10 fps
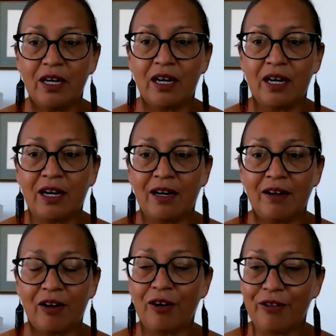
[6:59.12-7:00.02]

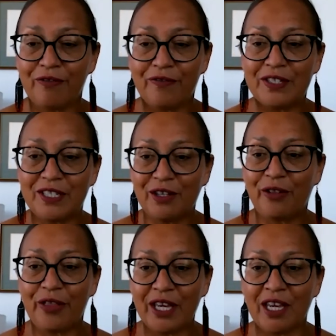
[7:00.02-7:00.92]
or still
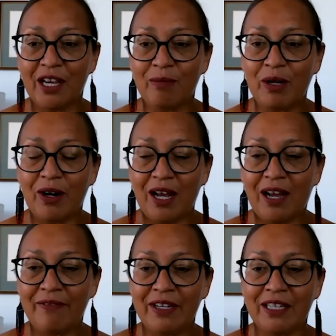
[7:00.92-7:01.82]
thinking about
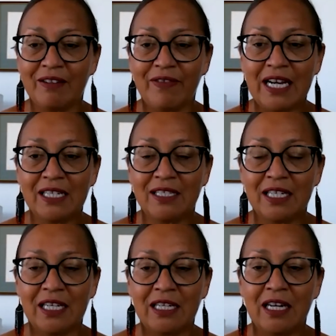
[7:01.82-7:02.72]
having the
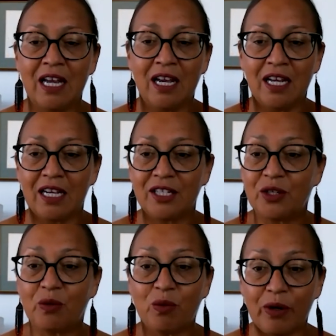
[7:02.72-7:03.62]
vaccine because
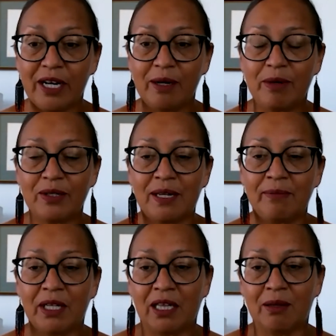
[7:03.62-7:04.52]
you're worried about
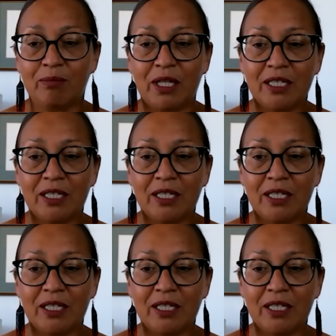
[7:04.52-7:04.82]
something like blood